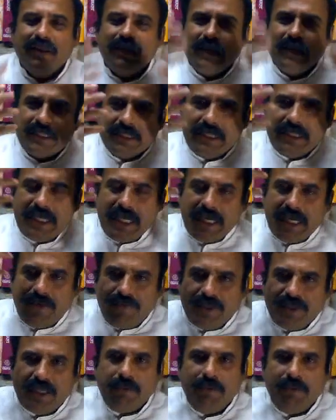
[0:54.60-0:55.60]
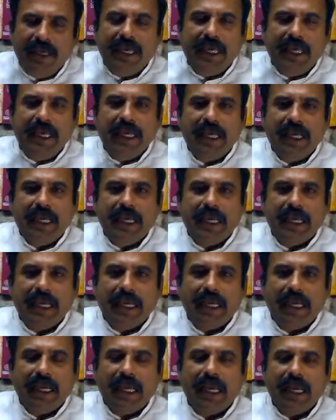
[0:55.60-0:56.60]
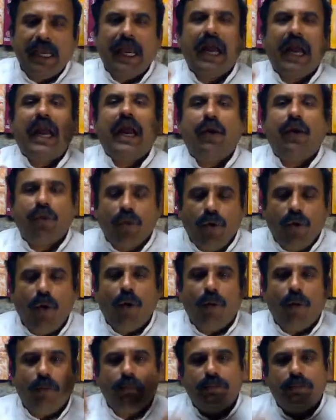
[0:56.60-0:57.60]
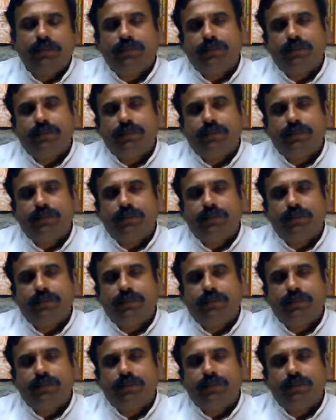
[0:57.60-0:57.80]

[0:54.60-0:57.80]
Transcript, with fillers: The seer within me, I have to go.